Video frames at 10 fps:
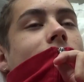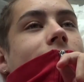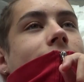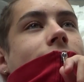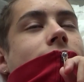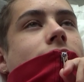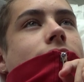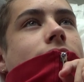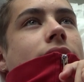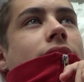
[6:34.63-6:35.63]
Yeah,
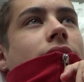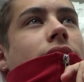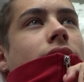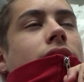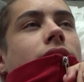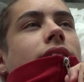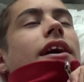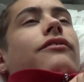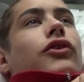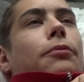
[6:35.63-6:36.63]
and then
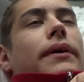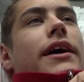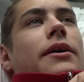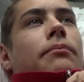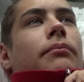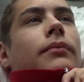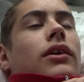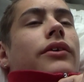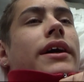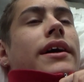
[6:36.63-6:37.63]
at 4 p.m,
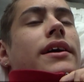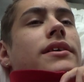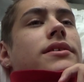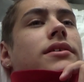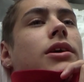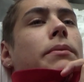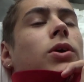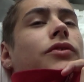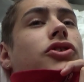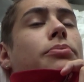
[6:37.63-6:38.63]
Laura is coming
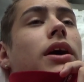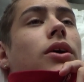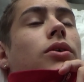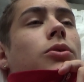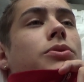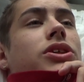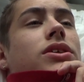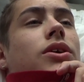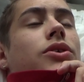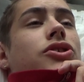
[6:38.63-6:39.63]
over to my home.
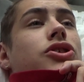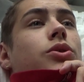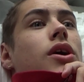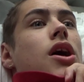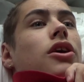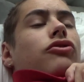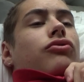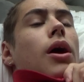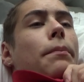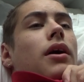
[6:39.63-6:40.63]
She's going to
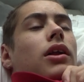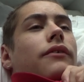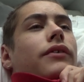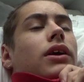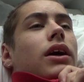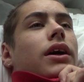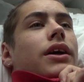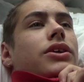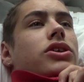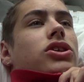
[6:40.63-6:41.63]
drop all of her
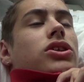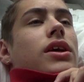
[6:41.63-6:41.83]
luggage.